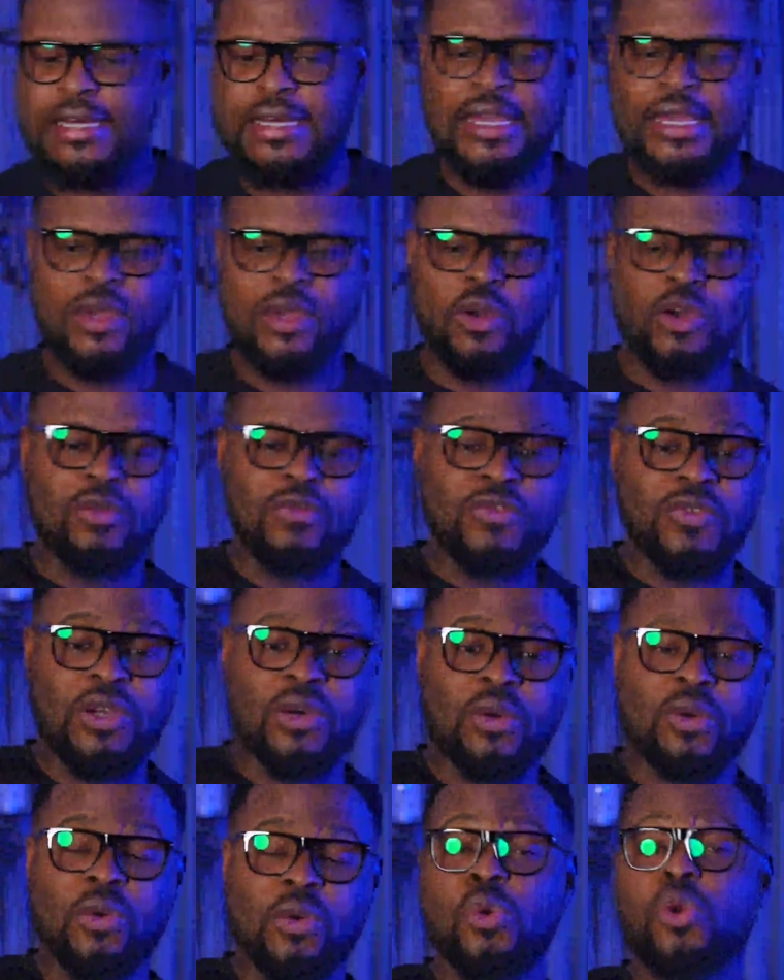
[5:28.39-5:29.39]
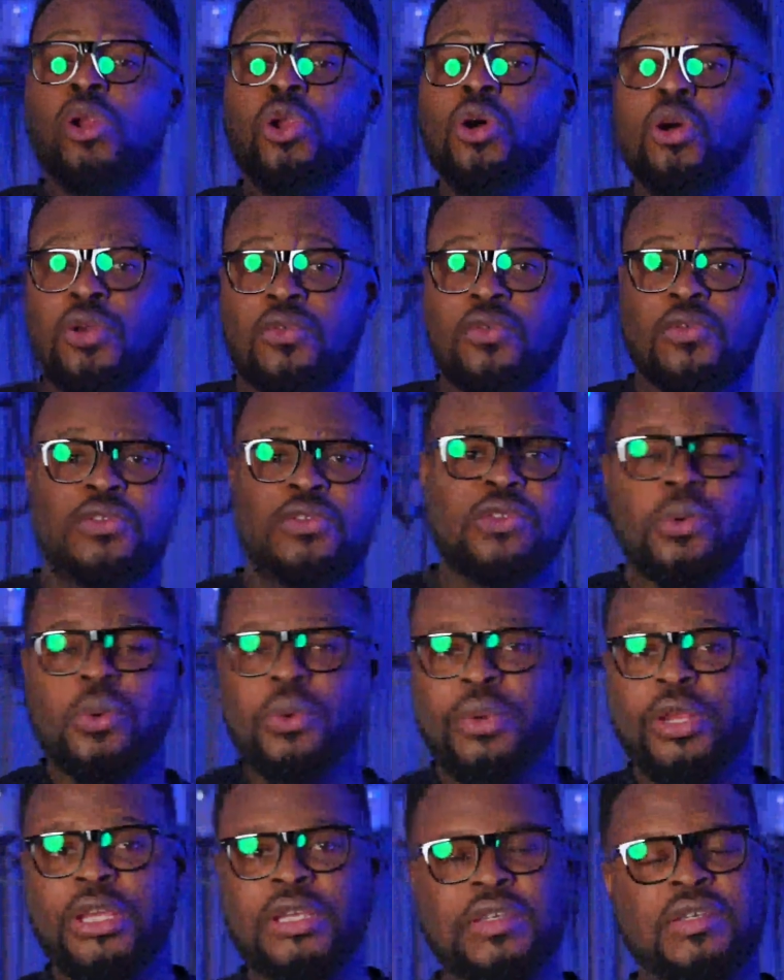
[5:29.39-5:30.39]
And it comes with a whole lot
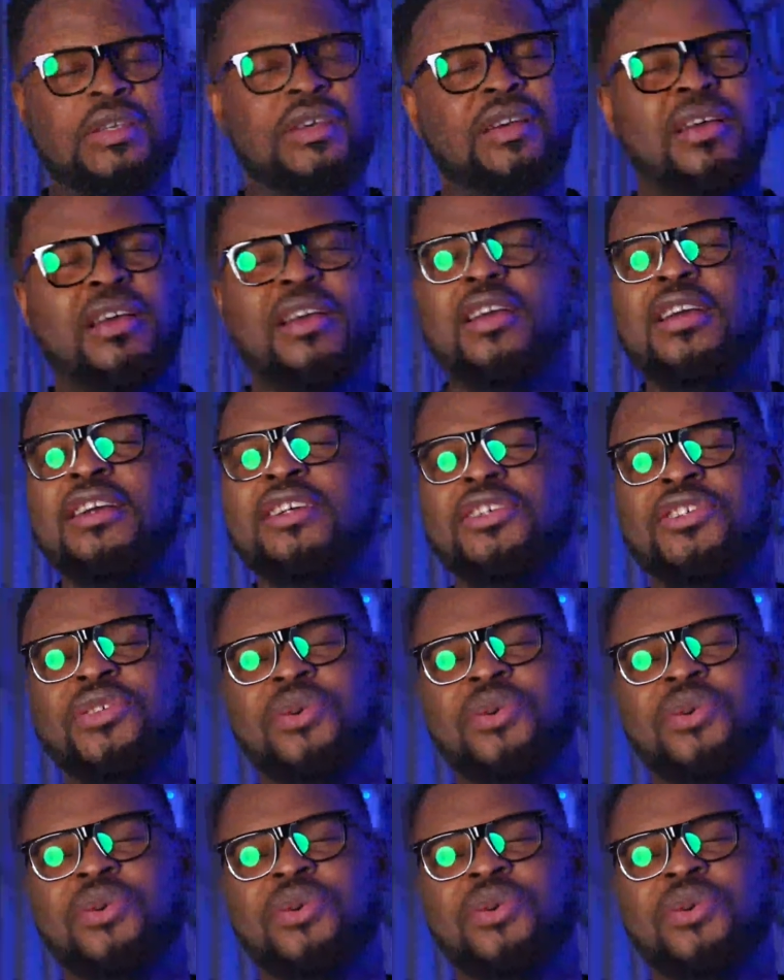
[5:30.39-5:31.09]
of stories.